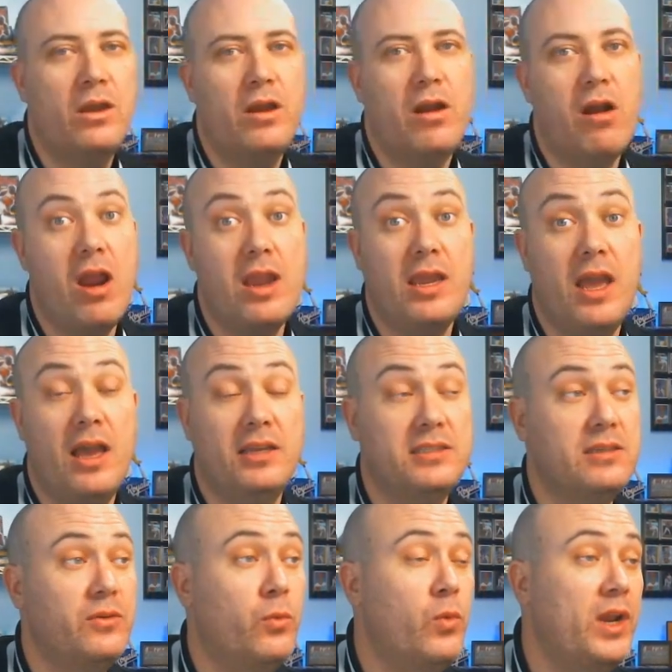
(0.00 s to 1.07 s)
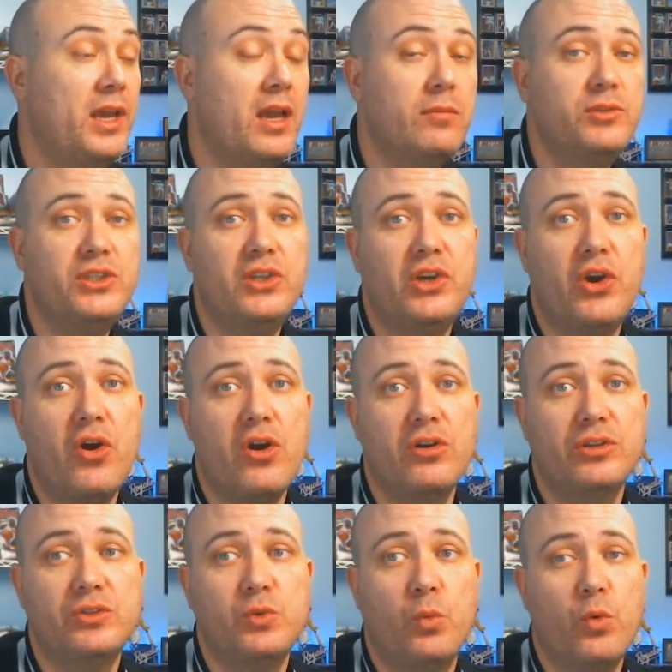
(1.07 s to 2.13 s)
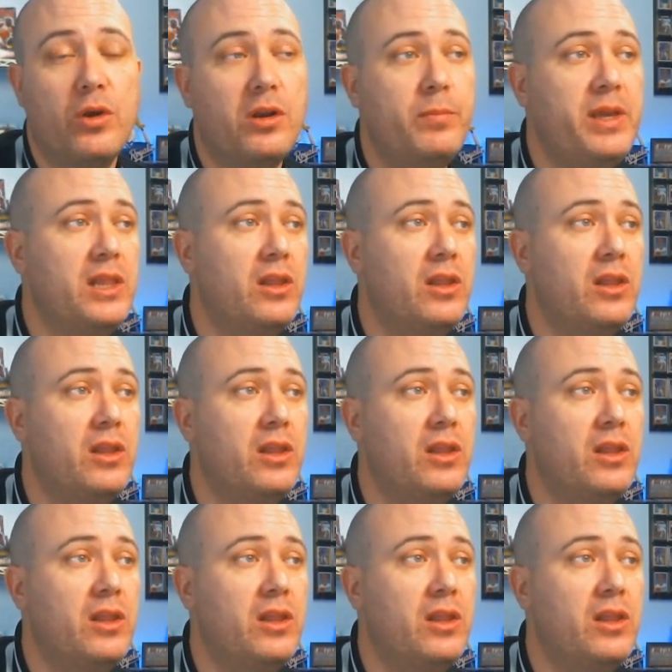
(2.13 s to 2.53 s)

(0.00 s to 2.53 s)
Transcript: All right, guys, when it comes to the cards, we're going to be